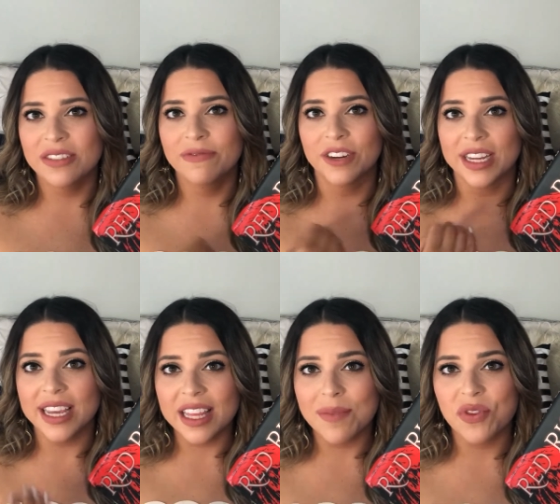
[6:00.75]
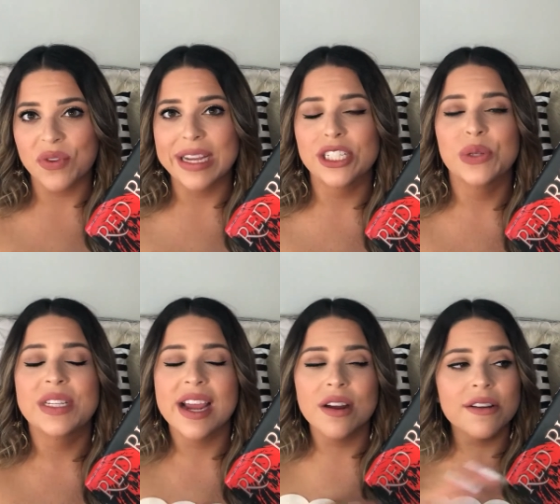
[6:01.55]
for helium-3 to
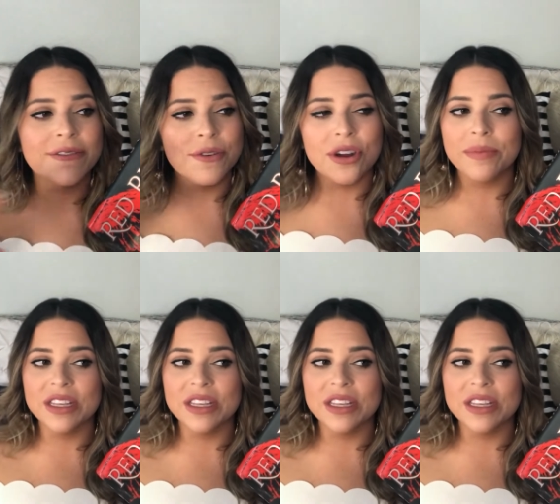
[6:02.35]
terraform the